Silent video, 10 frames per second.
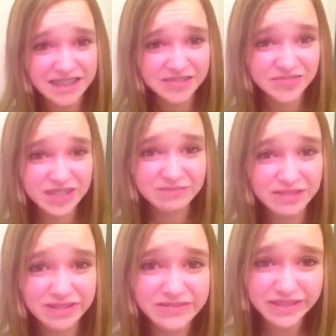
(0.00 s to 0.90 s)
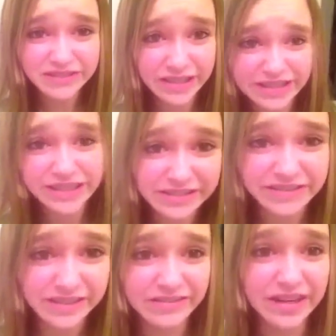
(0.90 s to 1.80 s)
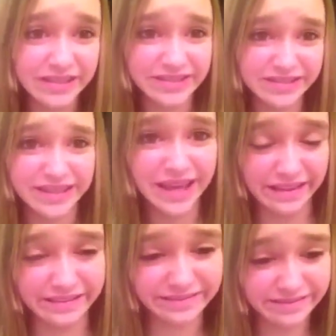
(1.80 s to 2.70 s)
In my point of view, they are definitely white. Okay.